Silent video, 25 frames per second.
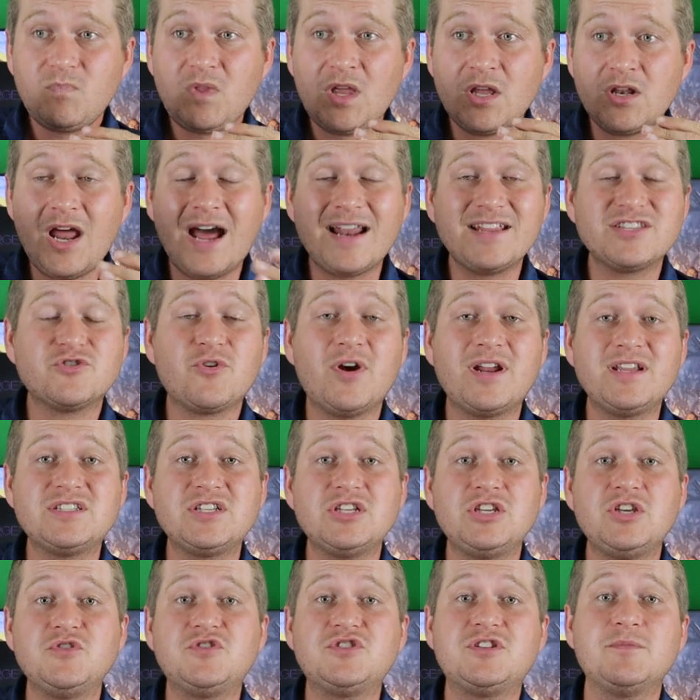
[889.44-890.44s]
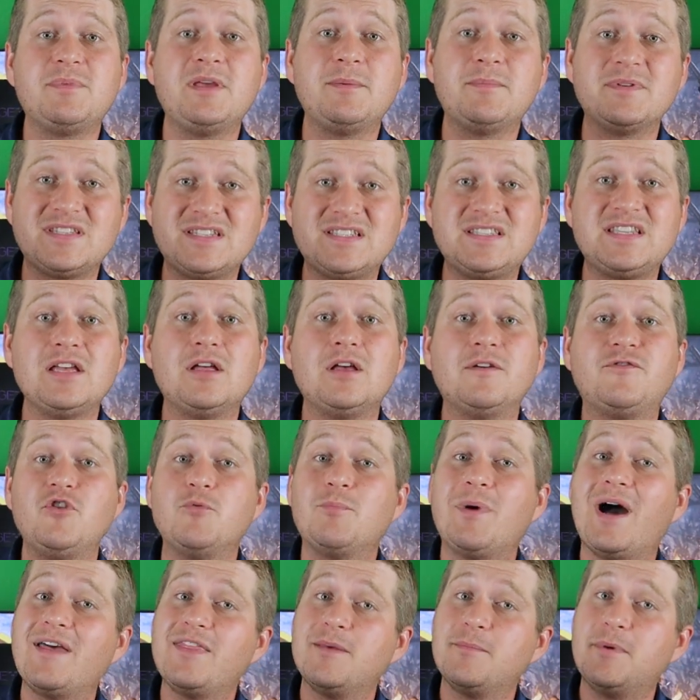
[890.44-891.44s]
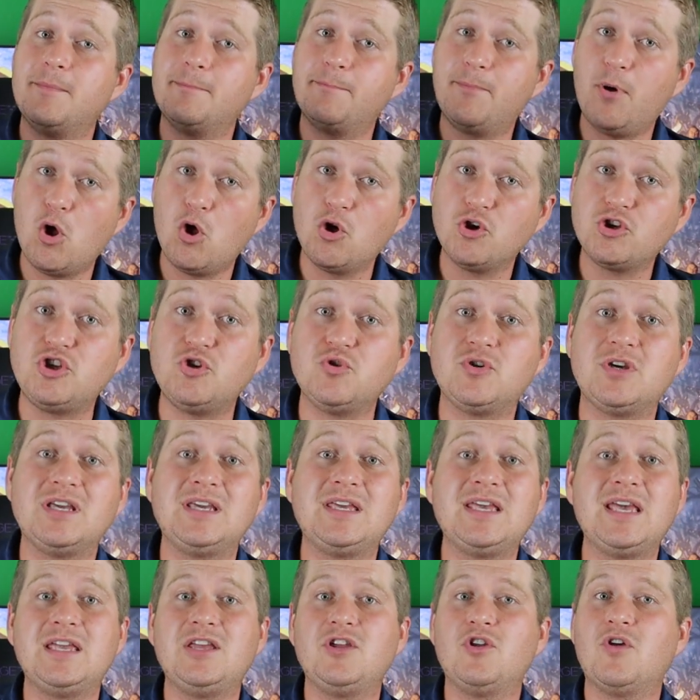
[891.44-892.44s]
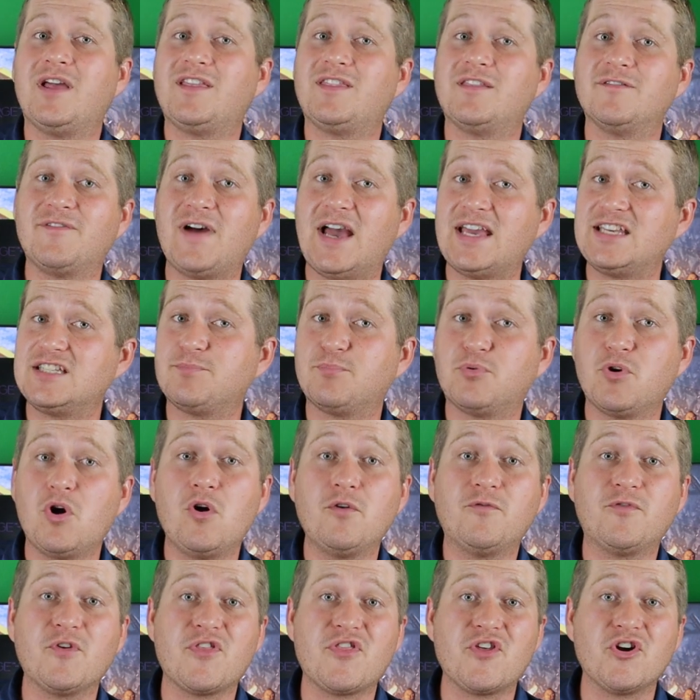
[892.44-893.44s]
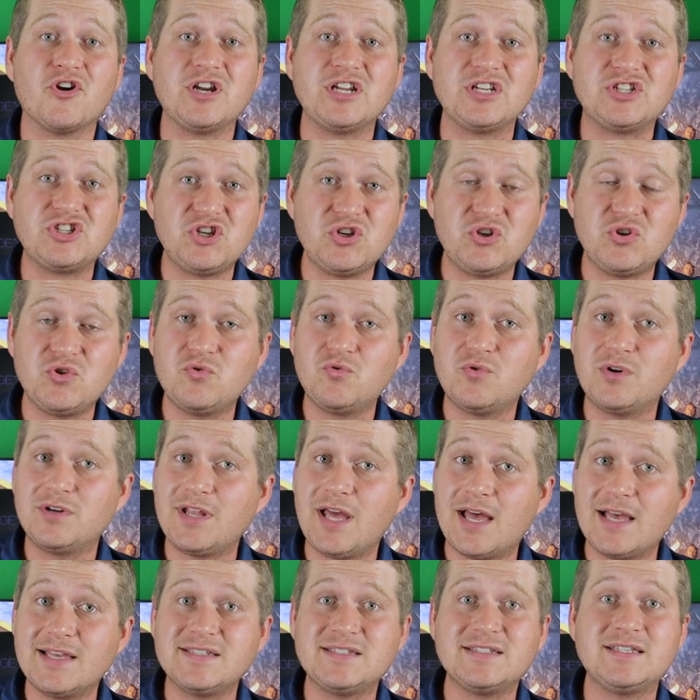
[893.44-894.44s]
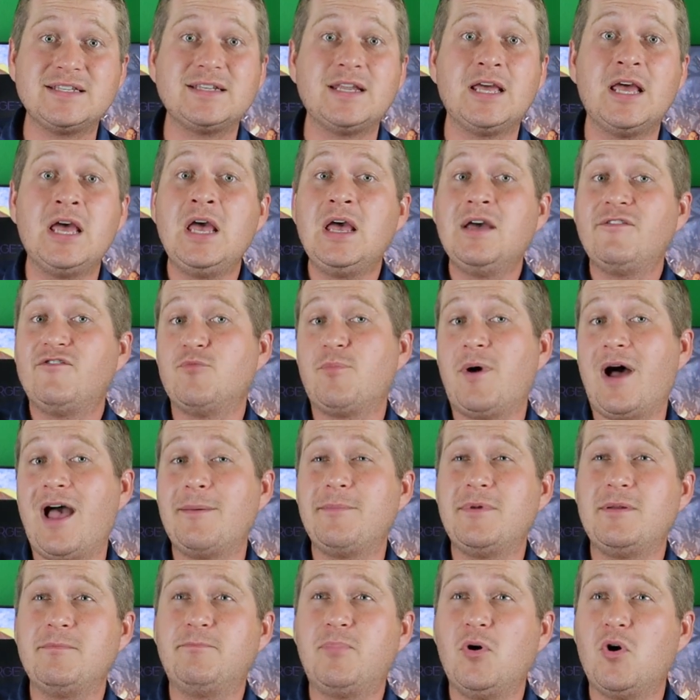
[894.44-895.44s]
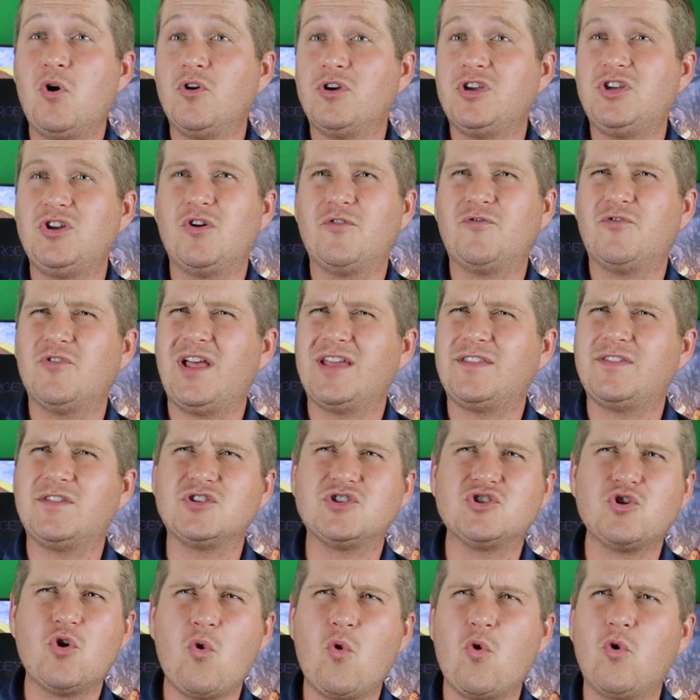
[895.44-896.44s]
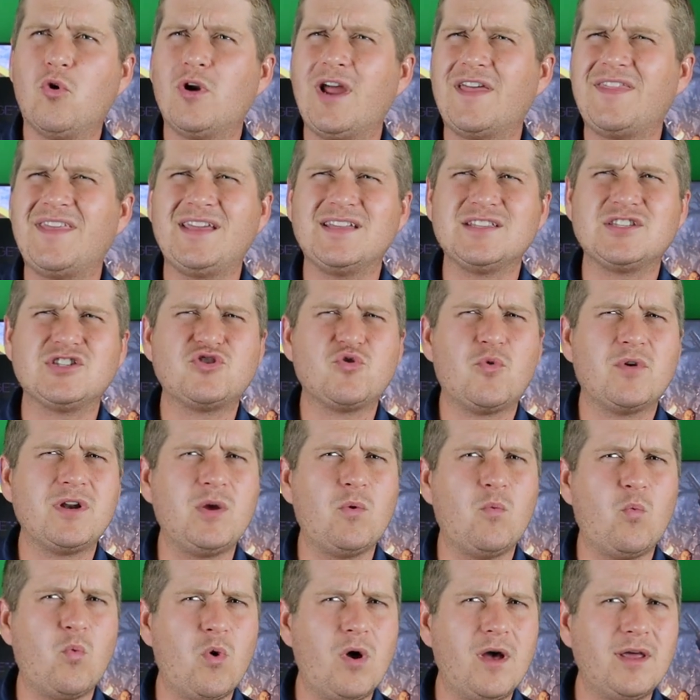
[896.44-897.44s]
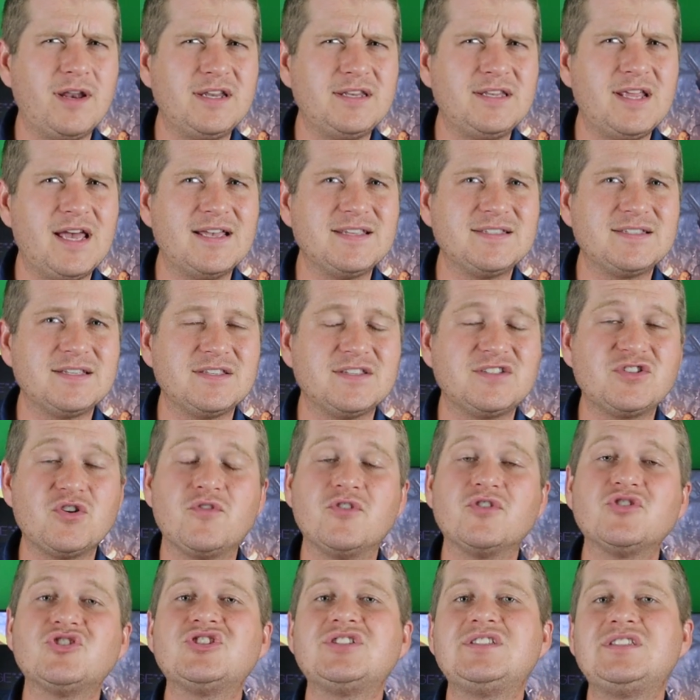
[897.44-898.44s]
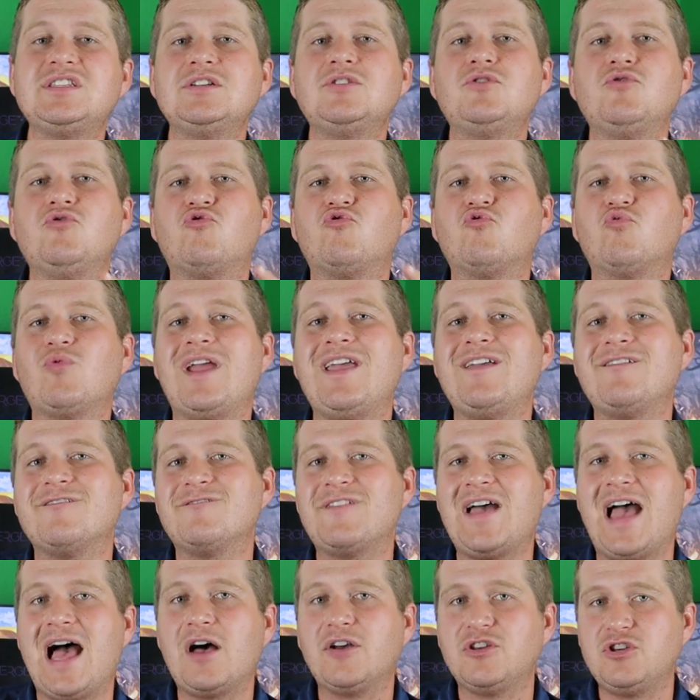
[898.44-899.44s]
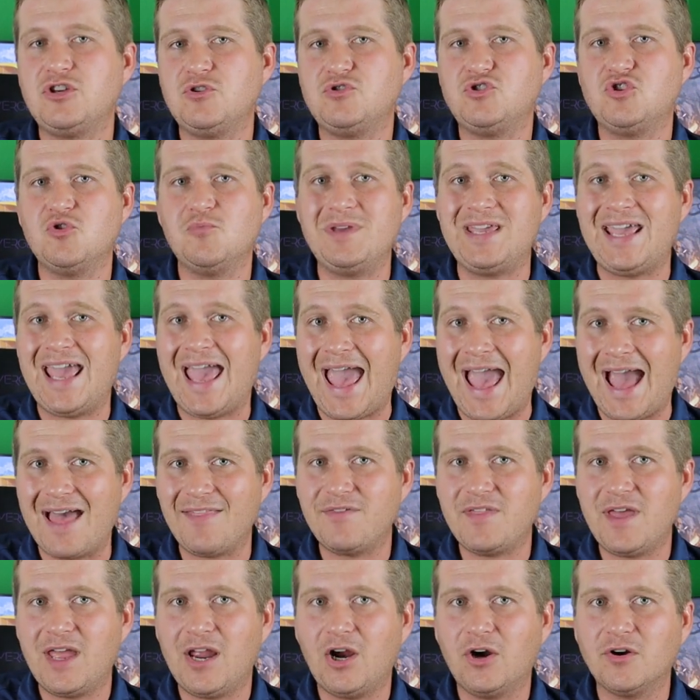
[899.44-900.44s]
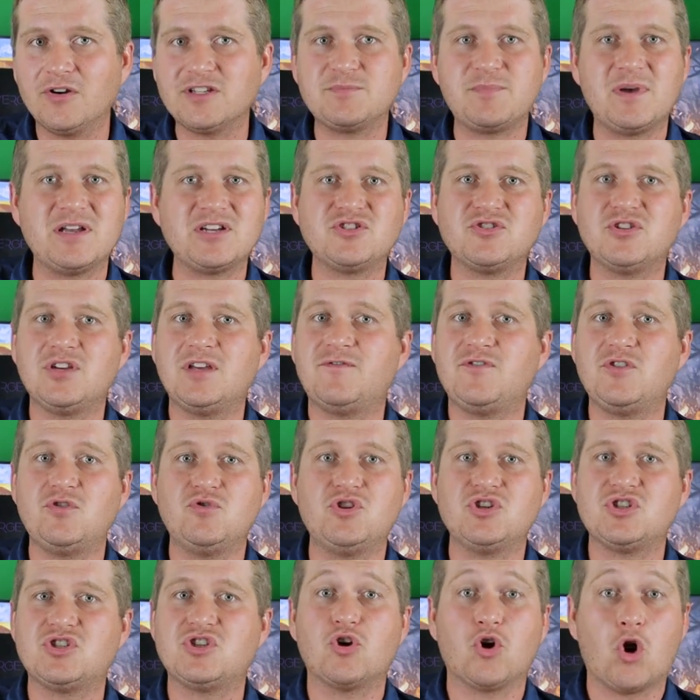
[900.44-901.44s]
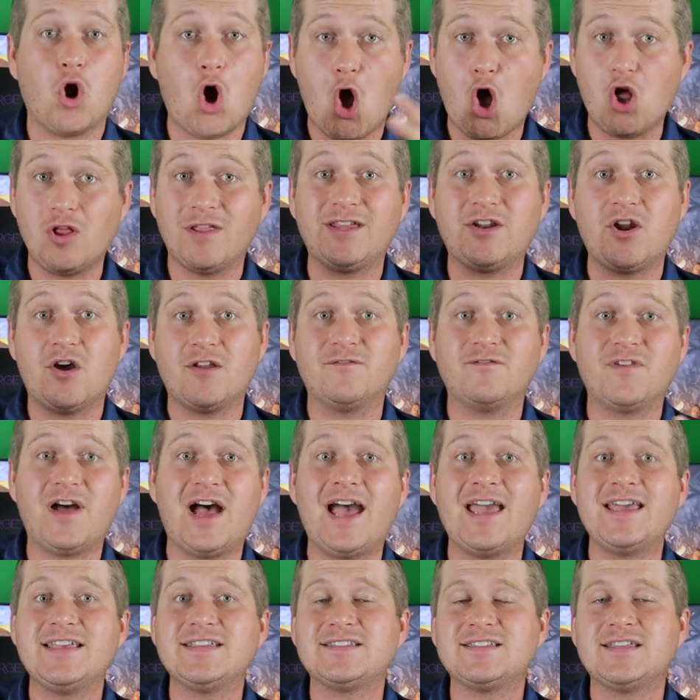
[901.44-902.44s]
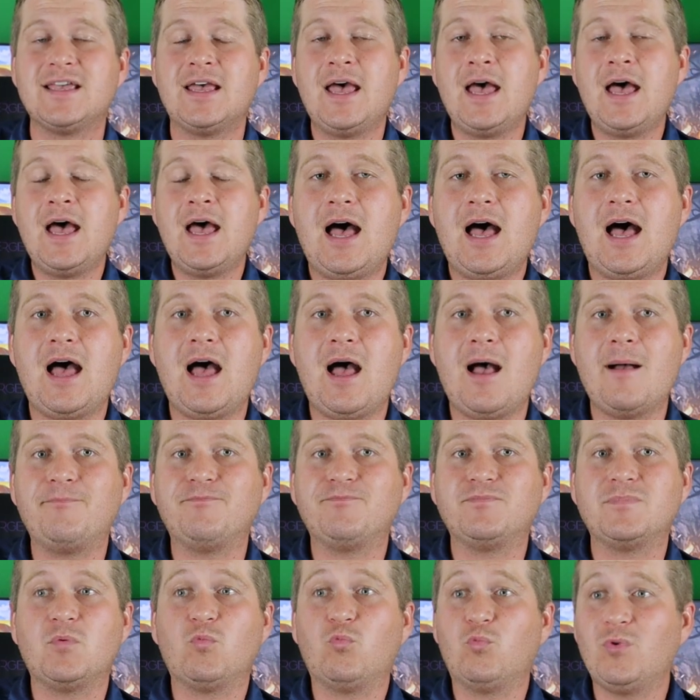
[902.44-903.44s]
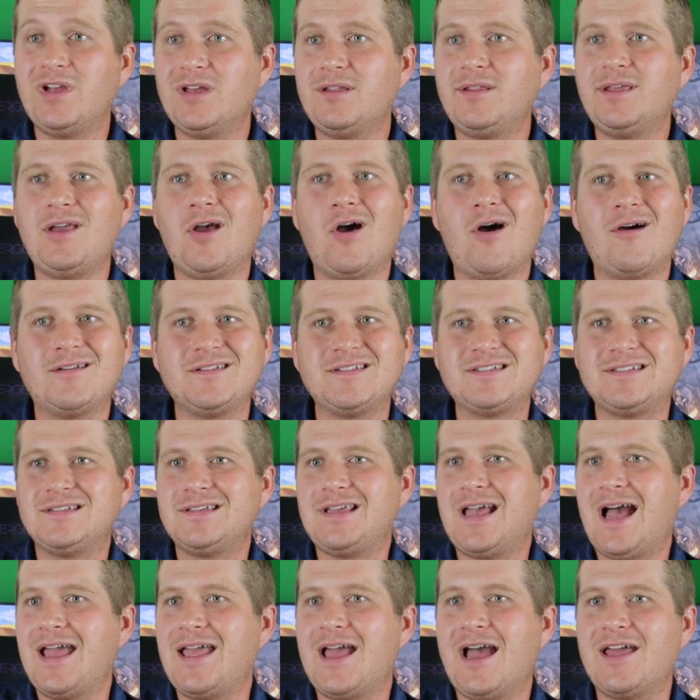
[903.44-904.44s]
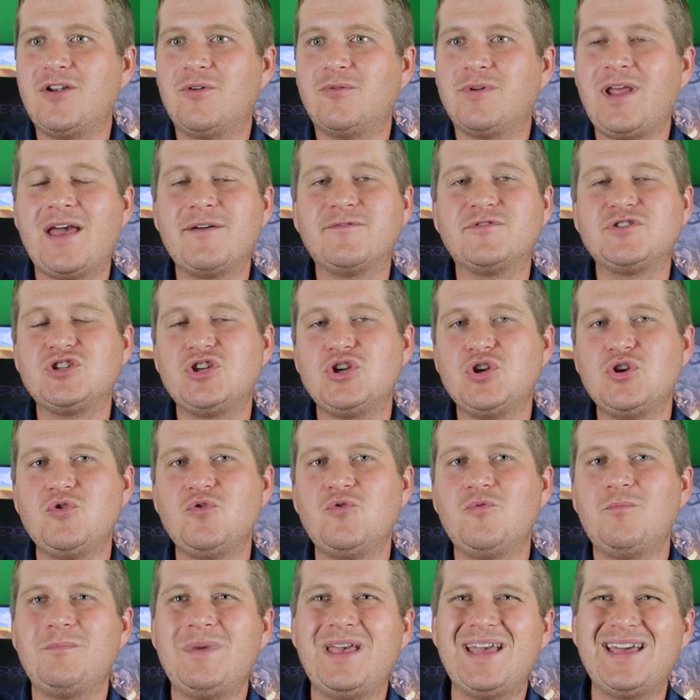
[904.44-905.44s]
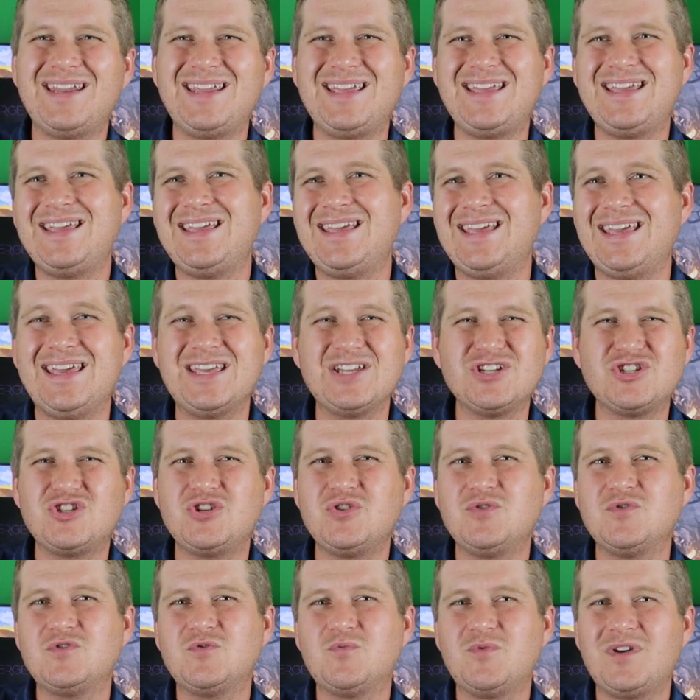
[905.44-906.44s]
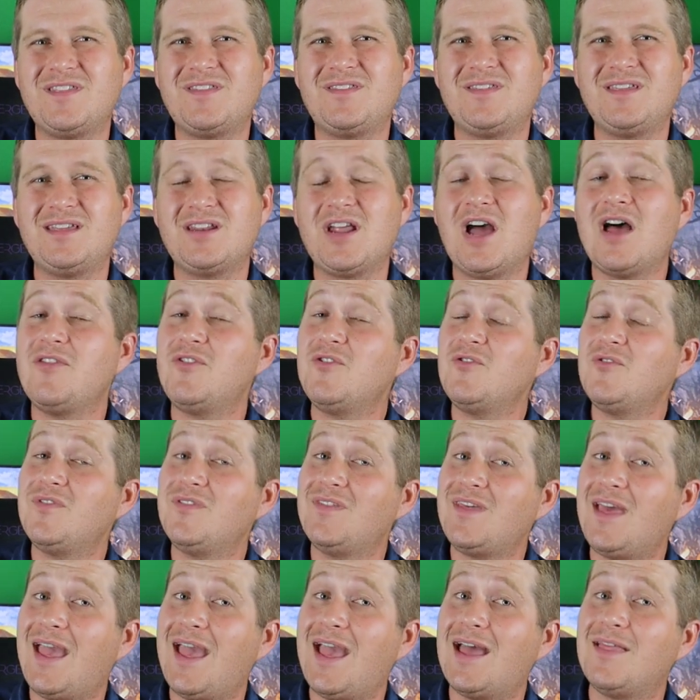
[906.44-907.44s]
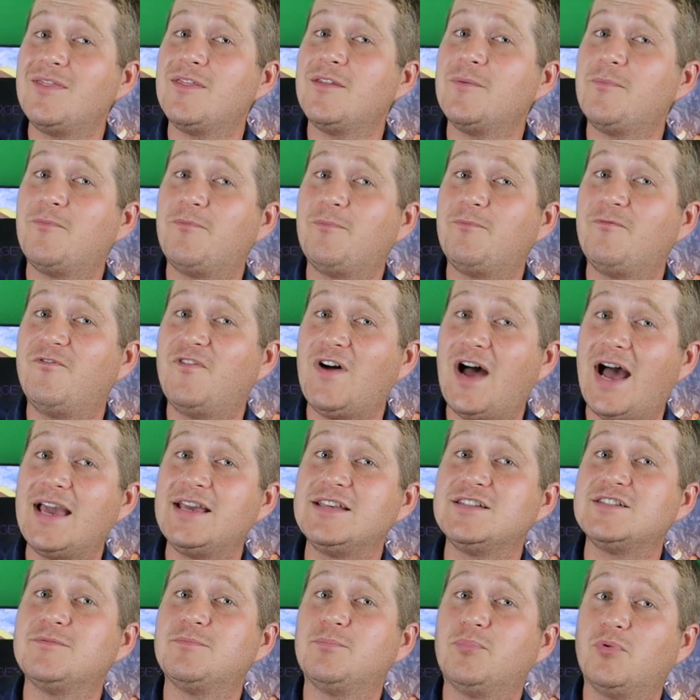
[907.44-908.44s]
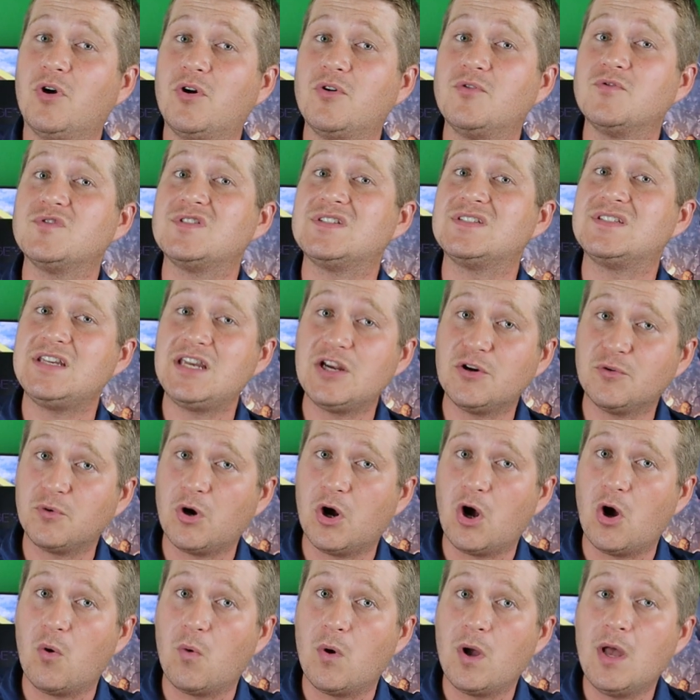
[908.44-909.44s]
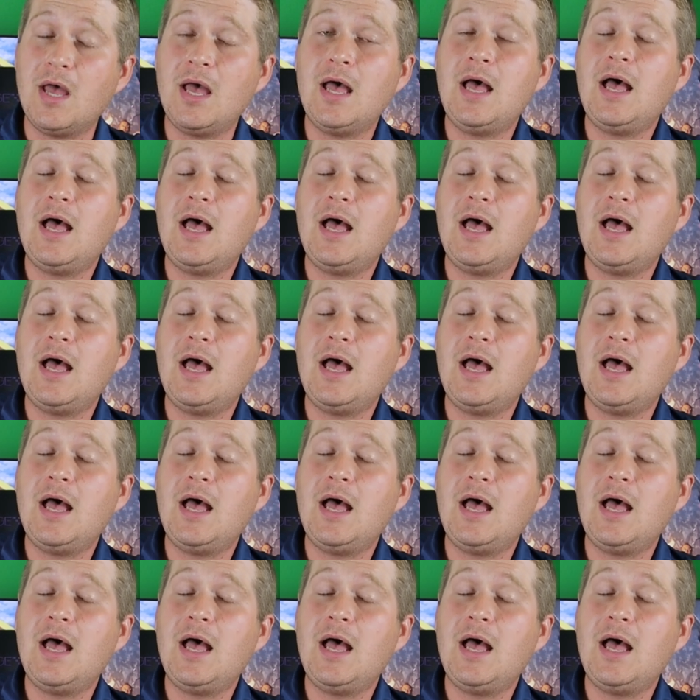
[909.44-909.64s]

not as great as it used to be, but still, if you buy them in bulk, you can get, you know, like the Vice Pro for 32 a dozen. If you buy them in bulk, you know, for like the Tour, I think it's 21 a dozen. So there's still great value to be had there, especially if you just are all in on Vice. Really, honestly, I don't have too many issues with it other than the Vice Pro Zero.